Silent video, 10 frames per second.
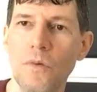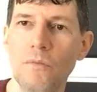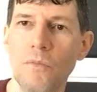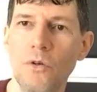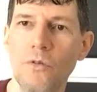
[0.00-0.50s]

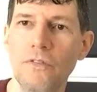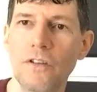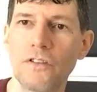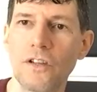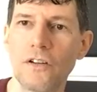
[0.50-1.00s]
move
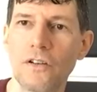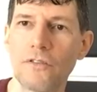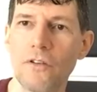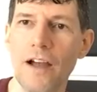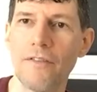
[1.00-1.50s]
the center
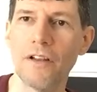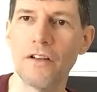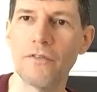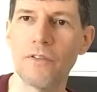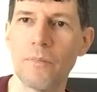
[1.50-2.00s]
of
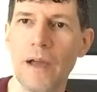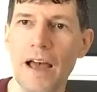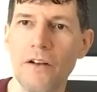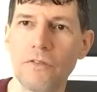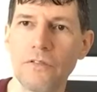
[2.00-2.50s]
gravity of the
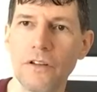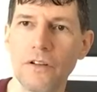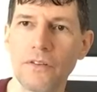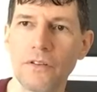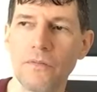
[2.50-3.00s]

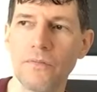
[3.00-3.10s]
battlefield